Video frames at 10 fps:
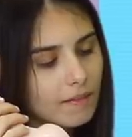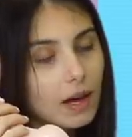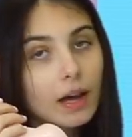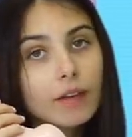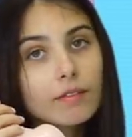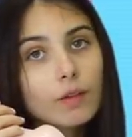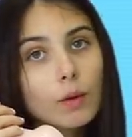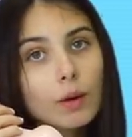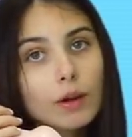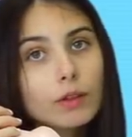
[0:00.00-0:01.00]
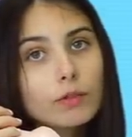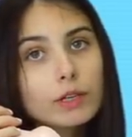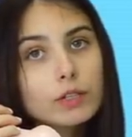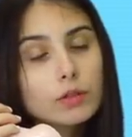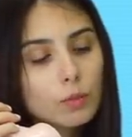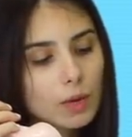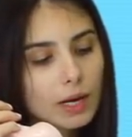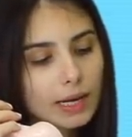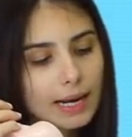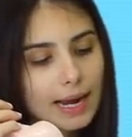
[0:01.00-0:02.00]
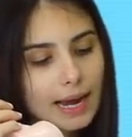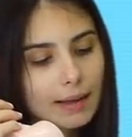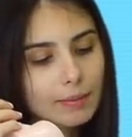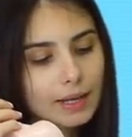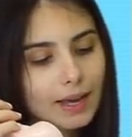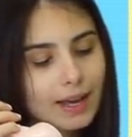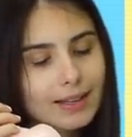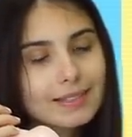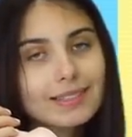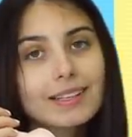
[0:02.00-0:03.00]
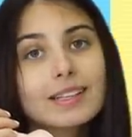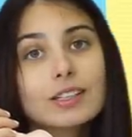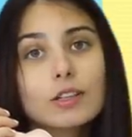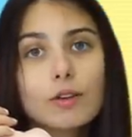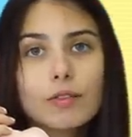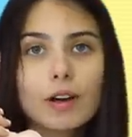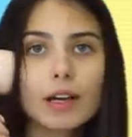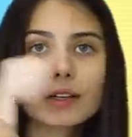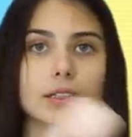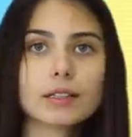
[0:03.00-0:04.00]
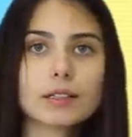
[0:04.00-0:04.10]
5, 4, 3, 2, 1, IBS is no fun.